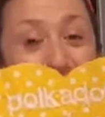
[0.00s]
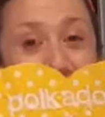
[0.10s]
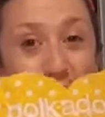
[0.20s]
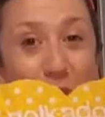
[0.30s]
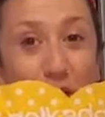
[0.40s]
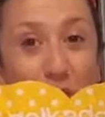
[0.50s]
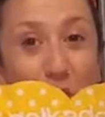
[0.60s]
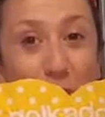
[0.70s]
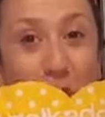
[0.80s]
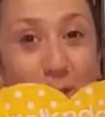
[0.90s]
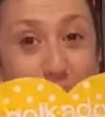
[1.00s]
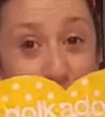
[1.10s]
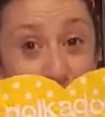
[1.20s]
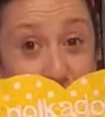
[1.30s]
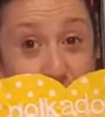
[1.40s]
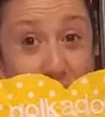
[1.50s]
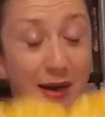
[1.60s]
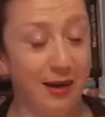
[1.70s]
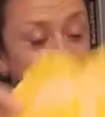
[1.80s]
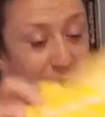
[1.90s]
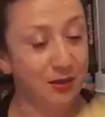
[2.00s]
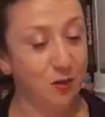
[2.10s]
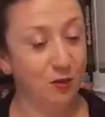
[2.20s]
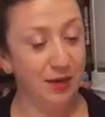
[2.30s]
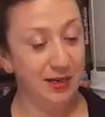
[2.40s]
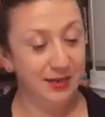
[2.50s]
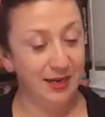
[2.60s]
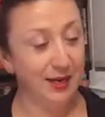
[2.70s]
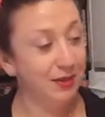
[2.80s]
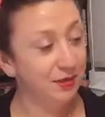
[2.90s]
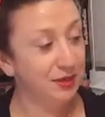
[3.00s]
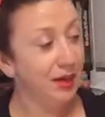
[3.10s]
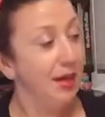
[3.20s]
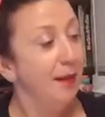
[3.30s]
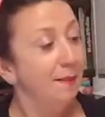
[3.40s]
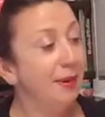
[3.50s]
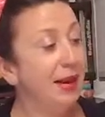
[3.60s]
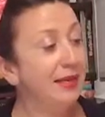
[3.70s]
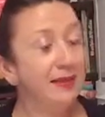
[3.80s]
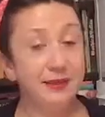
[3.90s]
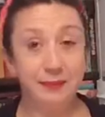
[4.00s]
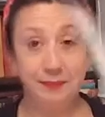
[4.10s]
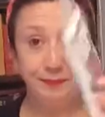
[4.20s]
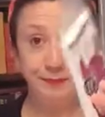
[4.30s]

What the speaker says: So I've got my polka dot heart all cut out, plus